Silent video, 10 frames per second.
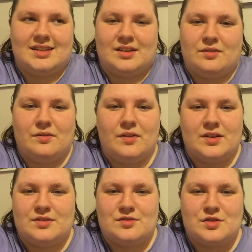like
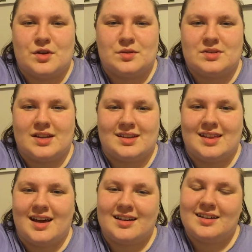fun shows like
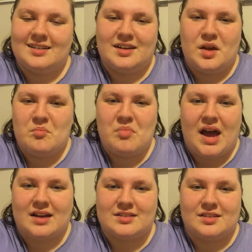that can
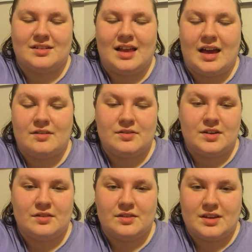impact your life.
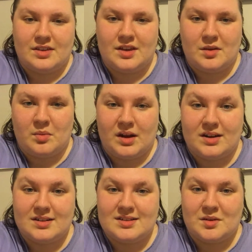You don't really think about
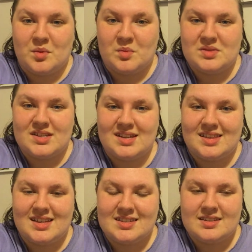it until moments like
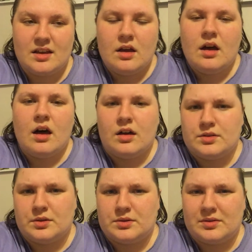this.
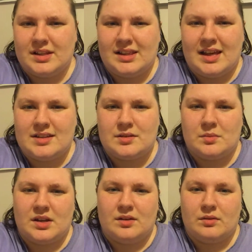Also, it's really late, so
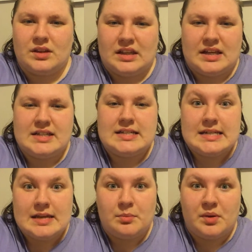I'm getting really like
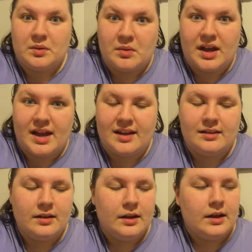deep in my
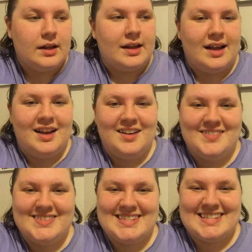head.
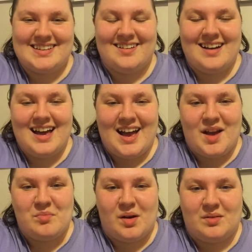So
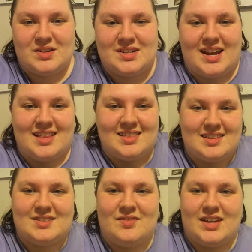I probably should end
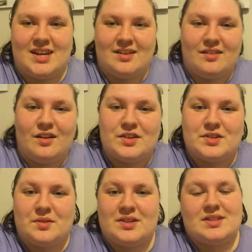this video.
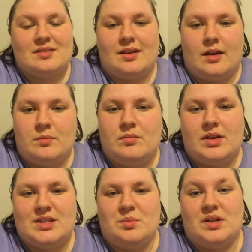Also, it's
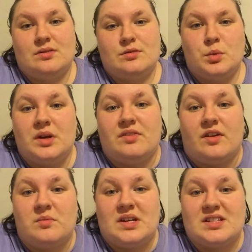been
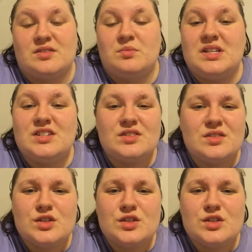25 minutes of me just